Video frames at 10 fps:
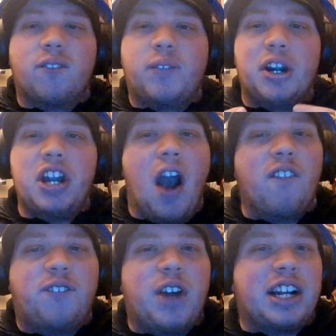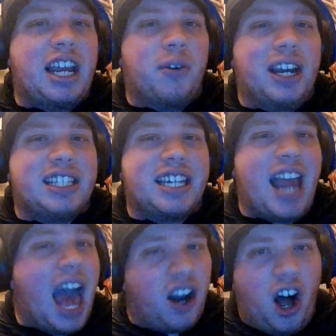for no fucking reason
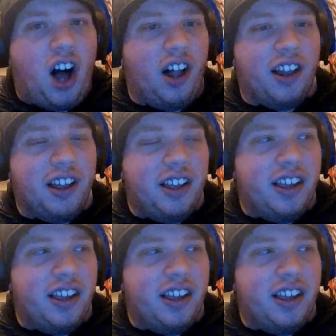at all.